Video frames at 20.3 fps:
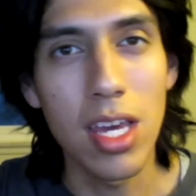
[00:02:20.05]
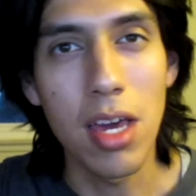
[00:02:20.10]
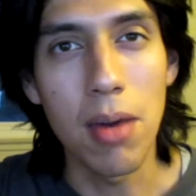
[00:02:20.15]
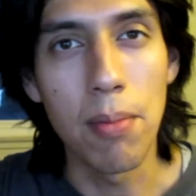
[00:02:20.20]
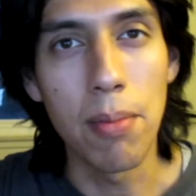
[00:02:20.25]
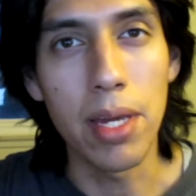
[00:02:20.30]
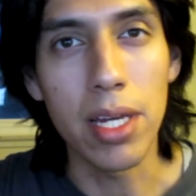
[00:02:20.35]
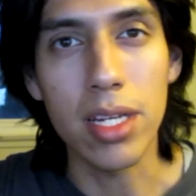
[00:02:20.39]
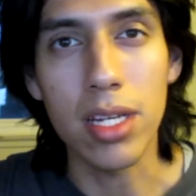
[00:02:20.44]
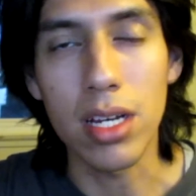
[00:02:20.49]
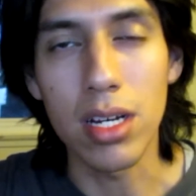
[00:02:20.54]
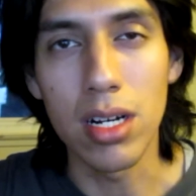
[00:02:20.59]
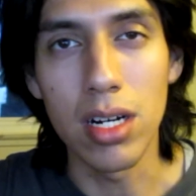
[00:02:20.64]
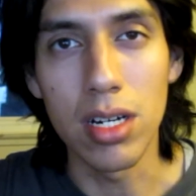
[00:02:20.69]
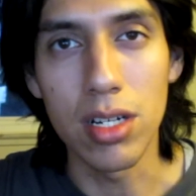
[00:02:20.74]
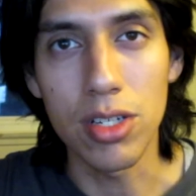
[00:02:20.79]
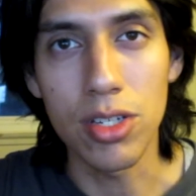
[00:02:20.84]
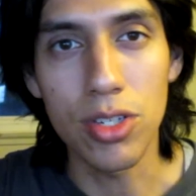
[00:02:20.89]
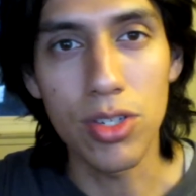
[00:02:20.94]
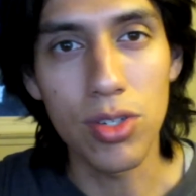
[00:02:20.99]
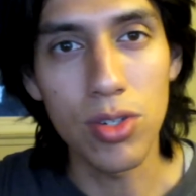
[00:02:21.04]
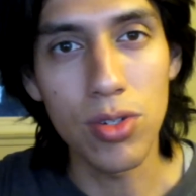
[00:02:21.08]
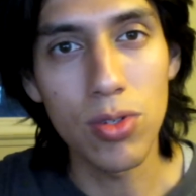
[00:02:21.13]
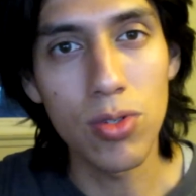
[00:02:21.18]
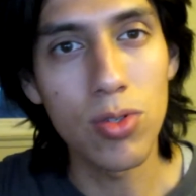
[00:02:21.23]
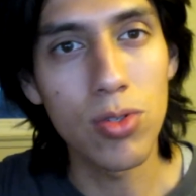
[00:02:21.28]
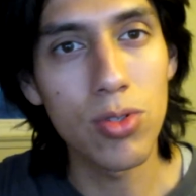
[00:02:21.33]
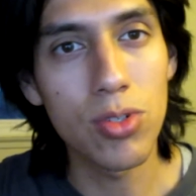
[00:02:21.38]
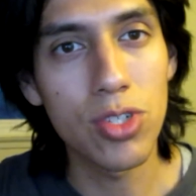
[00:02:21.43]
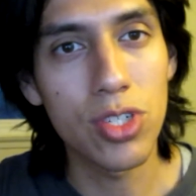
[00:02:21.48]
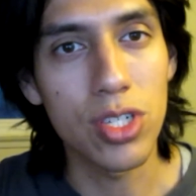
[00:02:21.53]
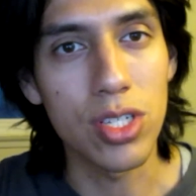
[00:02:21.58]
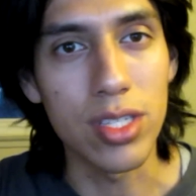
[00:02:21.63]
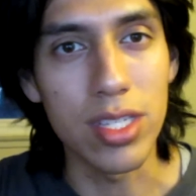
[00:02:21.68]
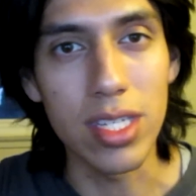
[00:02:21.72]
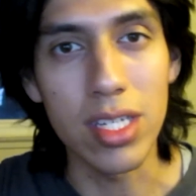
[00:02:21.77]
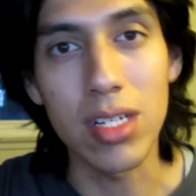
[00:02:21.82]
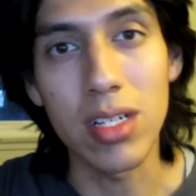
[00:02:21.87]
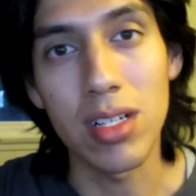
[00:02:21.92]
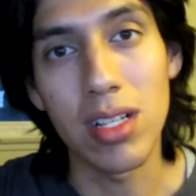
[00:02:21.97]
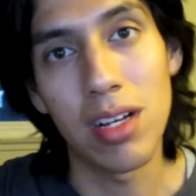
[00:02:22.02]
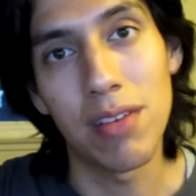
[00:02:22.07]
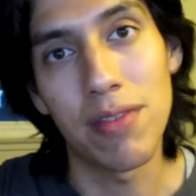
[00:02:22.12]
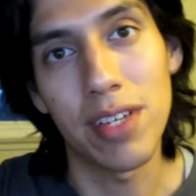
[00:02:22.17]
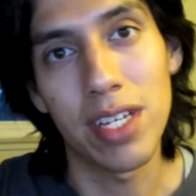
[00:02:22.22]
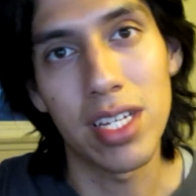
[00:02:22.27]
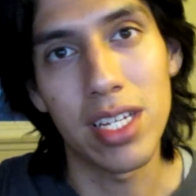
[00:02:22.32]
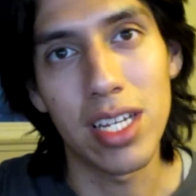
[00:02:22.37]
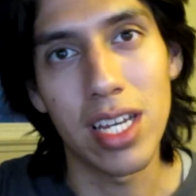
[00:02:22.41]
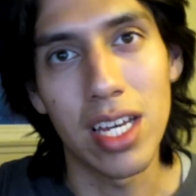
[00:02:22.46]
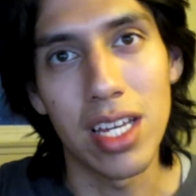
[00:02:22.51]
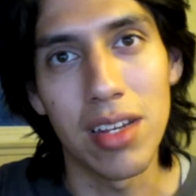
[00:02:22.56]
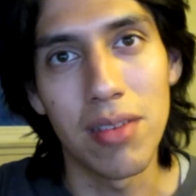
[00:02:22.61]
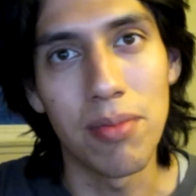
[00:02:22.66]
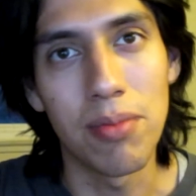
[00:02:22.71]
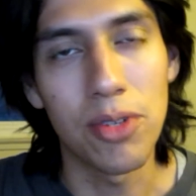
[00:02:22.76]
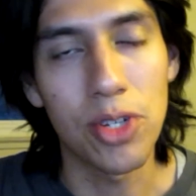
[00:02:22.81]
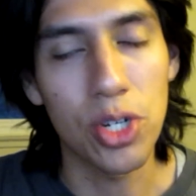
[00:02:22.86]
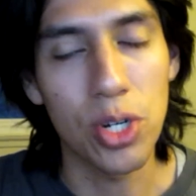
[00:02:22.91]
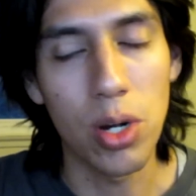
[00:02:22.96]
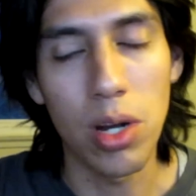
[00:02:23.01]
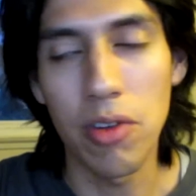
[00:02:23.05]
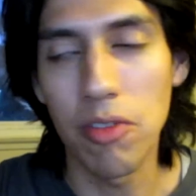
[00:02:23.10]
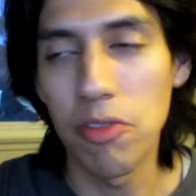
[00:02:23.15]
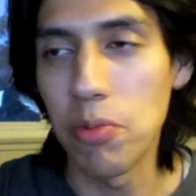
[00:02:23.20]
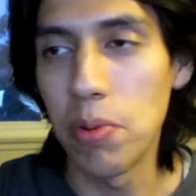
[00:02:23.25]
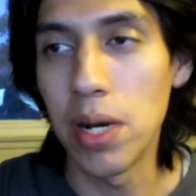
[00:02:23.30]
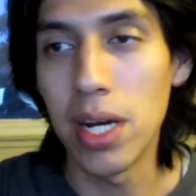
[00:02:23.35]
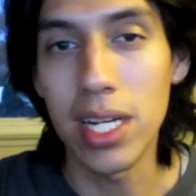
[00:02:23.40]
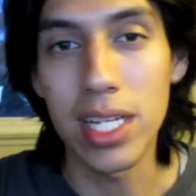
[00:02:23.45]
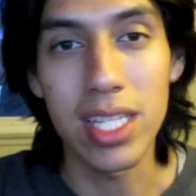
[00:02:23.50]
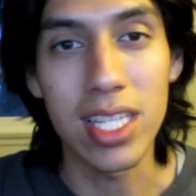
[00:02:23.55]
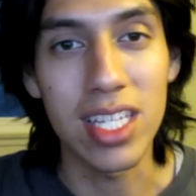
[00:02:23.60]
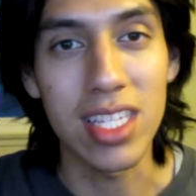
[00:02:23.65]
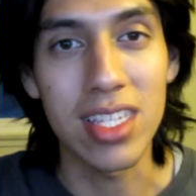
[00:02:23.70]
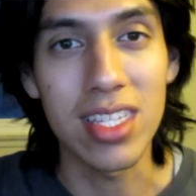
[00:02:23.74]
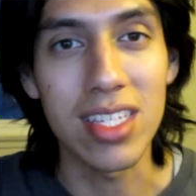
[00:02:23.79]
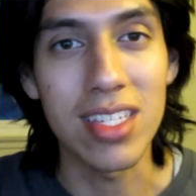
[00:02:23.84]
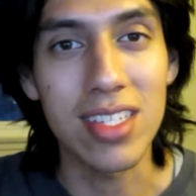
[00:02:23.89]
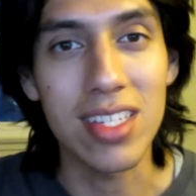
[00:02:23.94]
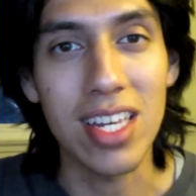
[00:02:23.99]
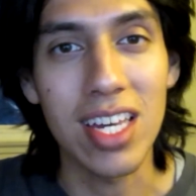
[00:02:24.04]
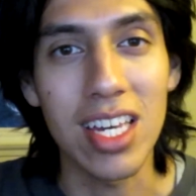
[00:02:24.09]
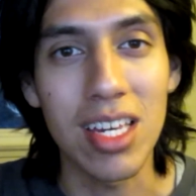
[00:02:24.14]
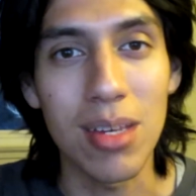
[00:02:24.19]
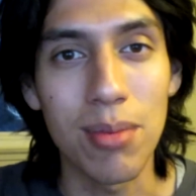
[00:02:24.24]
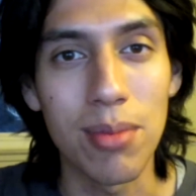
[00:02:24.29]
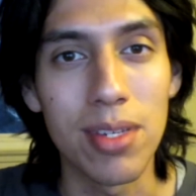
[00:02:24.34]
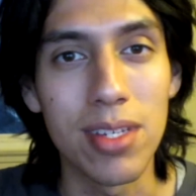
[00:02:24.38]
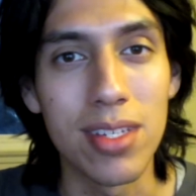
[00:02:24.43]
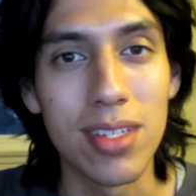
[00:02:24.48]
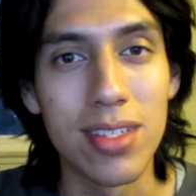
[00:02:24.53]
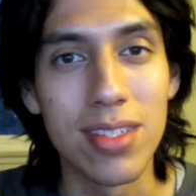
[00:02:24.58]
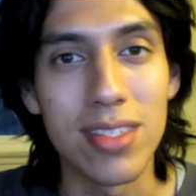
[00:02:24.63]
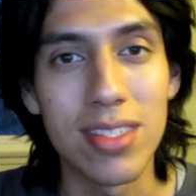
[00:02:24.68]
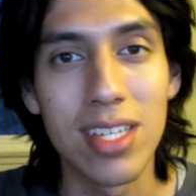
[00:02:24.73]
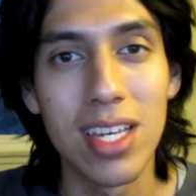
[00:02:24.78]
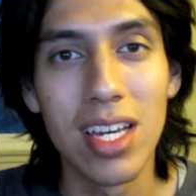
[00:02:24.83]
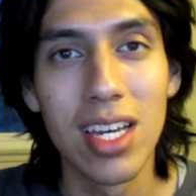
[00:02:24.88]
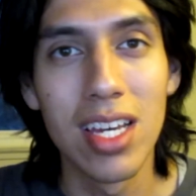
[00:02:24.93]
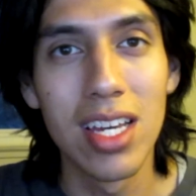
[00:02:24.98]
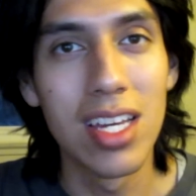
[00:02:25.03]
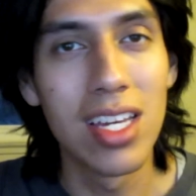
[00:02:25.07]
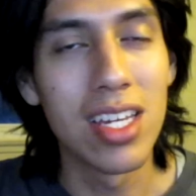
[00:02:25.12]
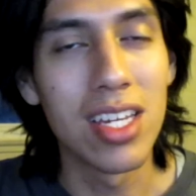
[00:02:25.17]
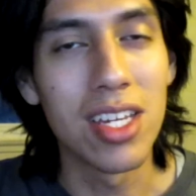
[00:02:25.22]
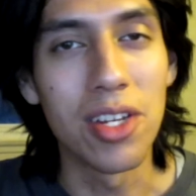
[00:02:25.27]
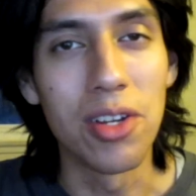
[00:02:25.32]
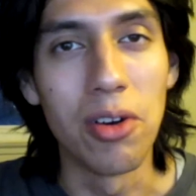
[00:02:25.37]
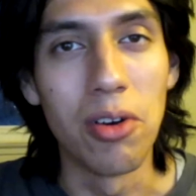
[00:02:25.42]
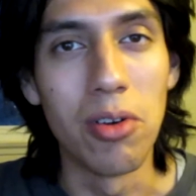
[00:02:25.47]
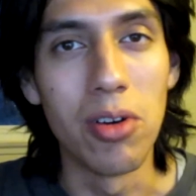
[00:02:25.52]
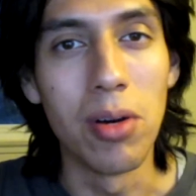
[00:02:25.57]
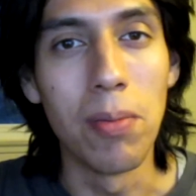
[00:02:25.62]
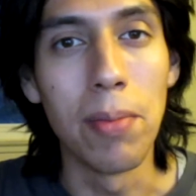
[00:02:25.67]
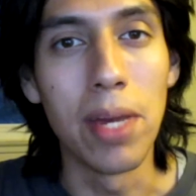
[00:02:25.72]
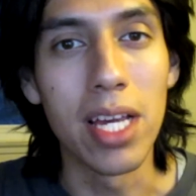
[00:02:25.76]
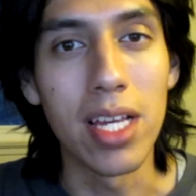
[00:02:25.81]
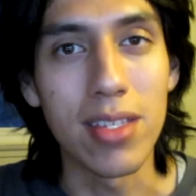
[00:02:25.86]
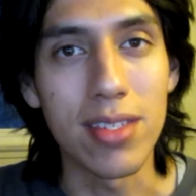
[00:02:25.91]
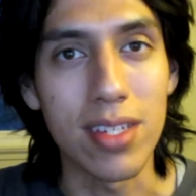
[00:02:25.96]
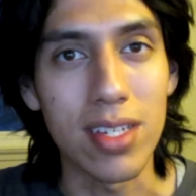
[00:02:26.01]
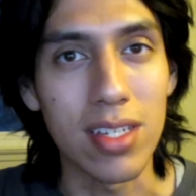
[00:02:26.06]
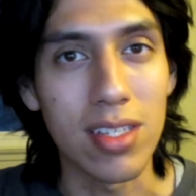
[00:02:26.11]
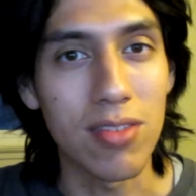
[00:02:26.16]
make a huge deal of it and show everybody that this game is, amazing.